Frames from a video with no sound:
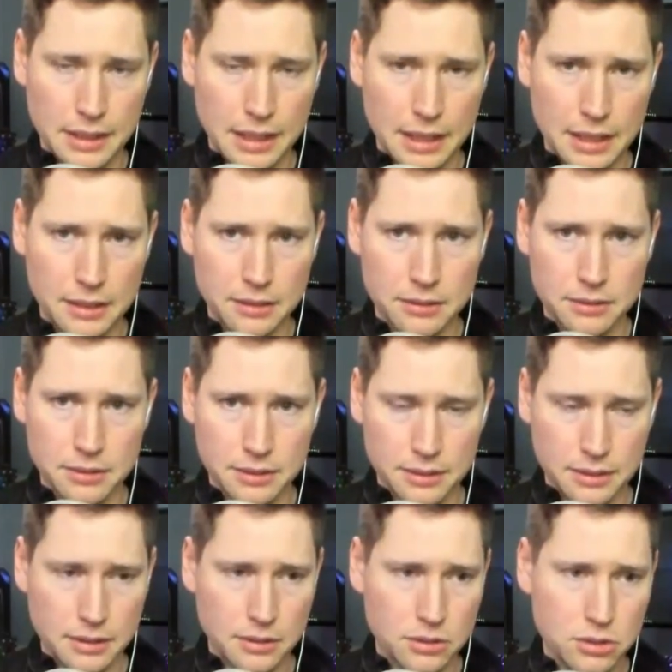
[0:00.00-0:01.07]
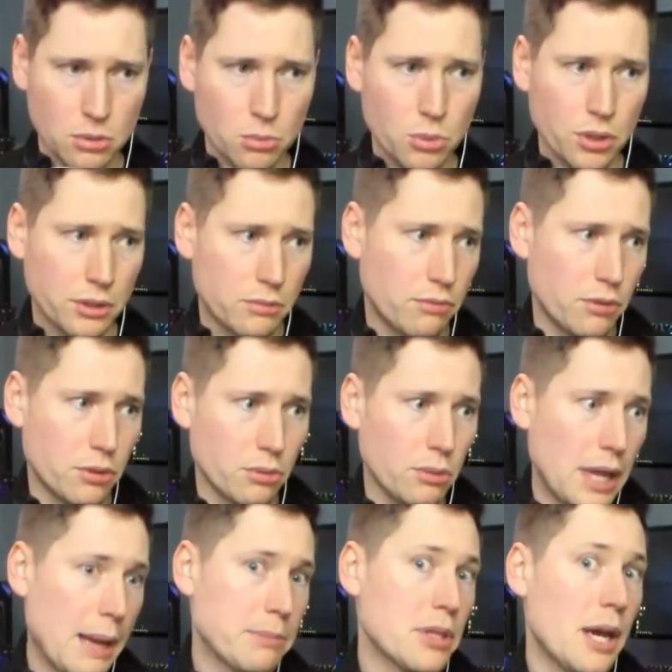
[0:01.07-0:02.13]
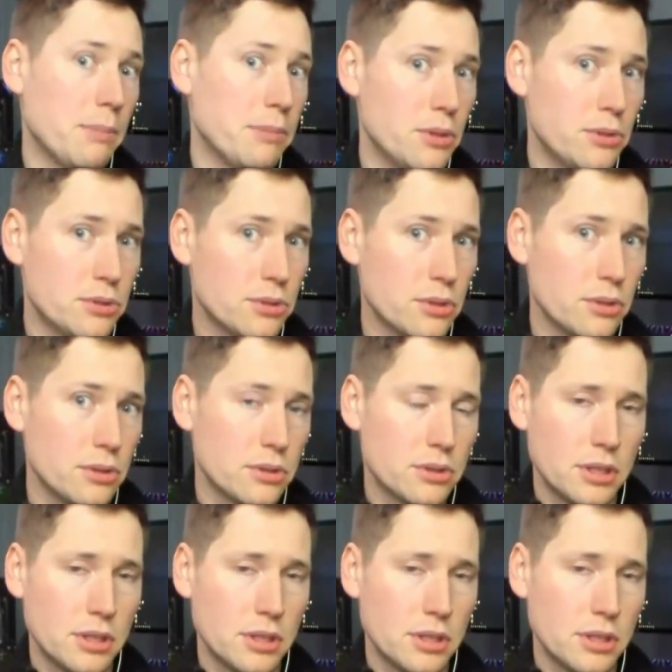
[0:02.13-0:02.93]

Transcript: And so, like for laptop users,